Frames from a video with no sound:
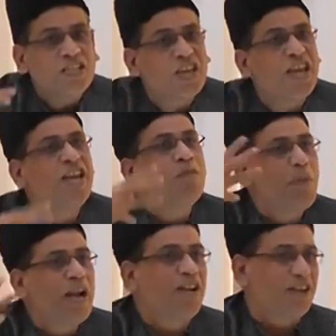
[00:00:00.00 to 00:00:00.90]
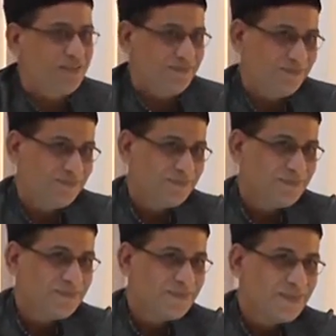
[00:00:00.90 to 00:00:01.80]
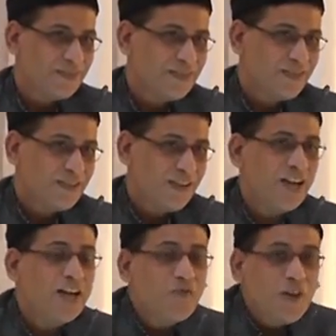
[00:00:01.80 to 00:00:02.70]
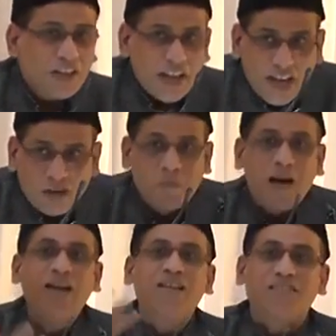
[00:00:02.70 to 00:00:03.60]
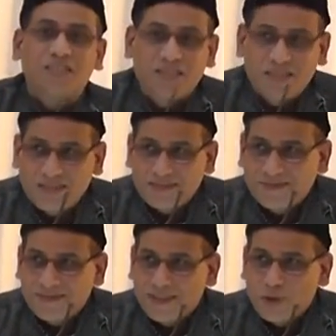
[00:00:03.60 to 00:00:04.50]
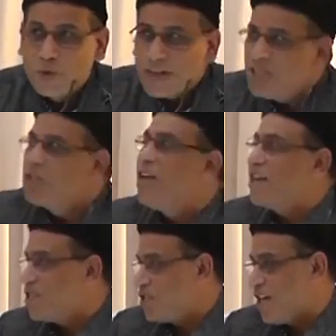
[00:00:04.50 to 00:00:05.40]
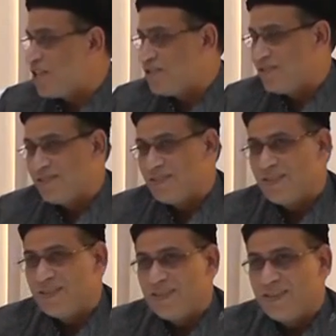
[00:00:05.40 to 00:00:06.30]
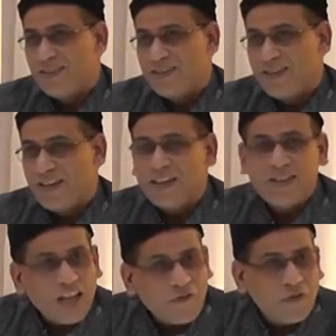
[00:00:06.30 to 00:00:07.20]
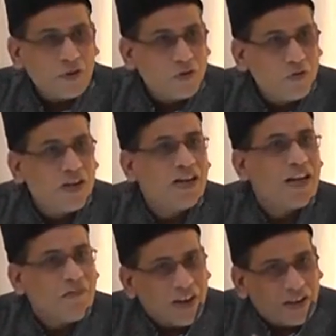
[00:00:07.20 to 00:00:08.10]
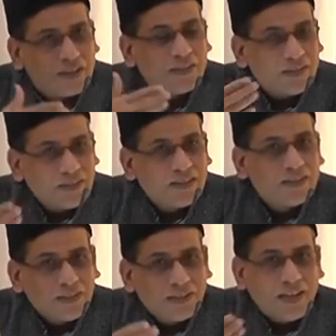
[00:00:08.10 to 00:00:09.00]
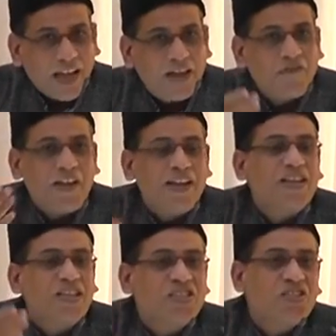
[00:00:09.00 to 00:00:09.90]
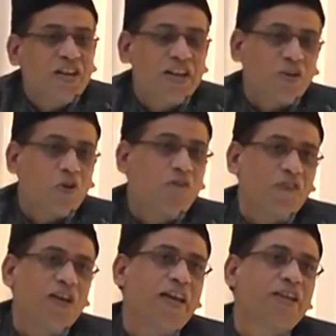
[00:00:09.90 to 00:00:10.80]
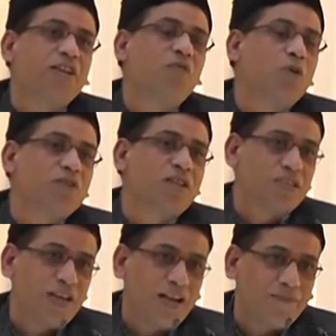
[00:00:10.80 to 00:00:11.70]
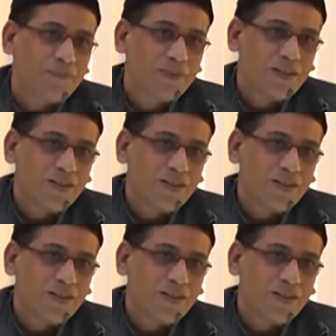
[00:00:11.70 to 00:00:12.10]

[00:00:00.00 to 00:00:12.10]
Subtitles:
is inbuilt. And it will take months to reach that stage. And therefore you will never have an instant coffee like divorce in Islam.